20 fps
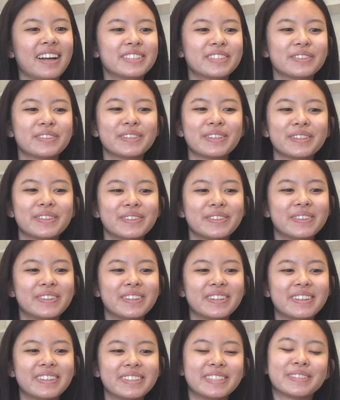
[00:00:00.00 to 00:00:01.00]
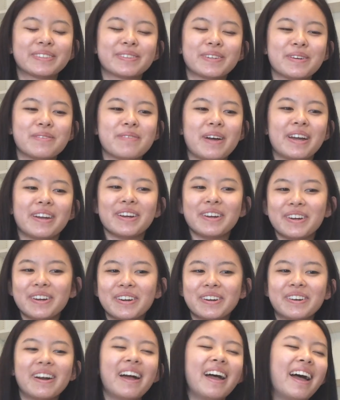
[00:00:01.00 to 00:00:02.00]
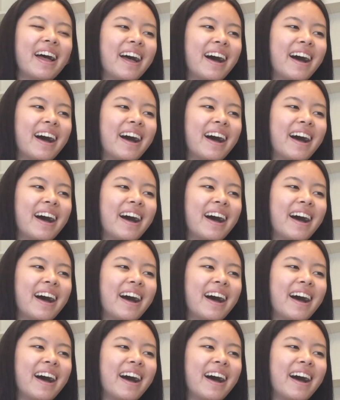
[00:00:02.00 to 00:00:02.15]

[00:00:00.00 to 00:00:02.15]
she's really cool. She's from Idaho.